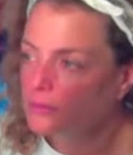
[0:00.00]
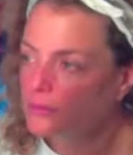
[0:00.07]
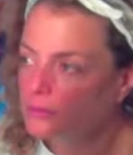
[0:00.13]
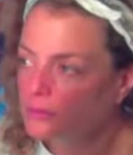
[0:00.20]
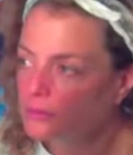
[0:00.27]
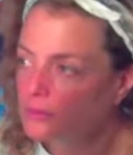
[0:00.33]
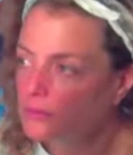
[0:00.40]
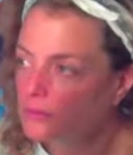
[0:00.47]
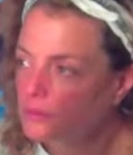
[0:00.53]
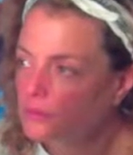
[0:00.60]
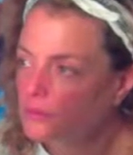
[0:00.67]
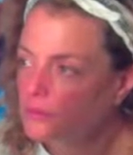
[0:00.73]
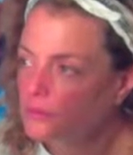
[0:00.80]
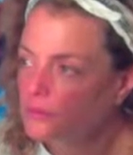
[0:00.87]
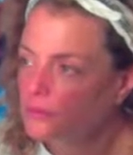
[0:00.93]
want to
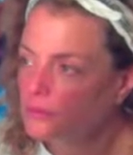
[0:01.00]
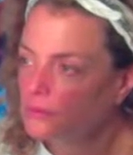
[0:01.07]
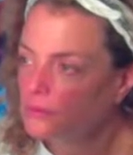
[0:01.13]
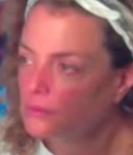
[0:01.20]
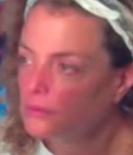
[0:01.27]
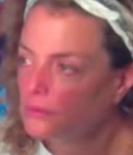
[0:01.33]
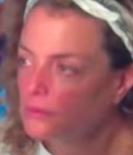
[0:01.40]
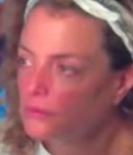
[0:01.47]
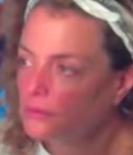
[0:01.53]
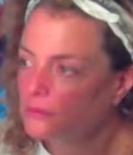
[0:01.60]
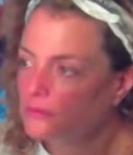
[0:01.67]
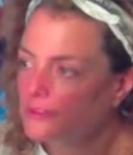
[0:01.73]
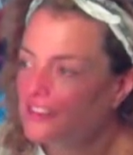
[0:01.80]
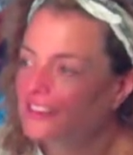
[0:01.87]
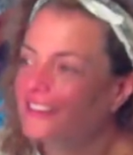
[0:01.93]
go up
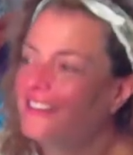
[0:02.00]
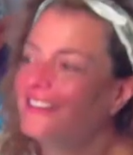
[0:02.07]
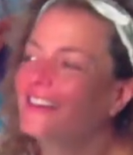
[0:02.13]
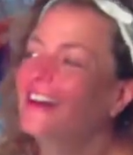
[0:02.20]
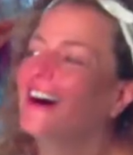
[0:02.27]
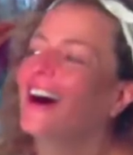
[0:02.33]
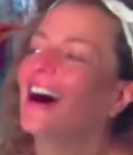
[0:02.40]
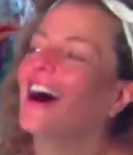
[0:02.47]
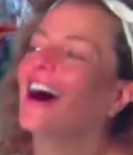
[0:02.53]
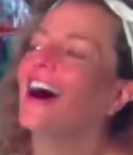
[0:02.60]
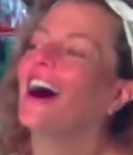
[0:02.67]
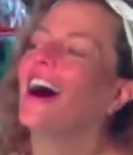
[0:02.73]
in spirituality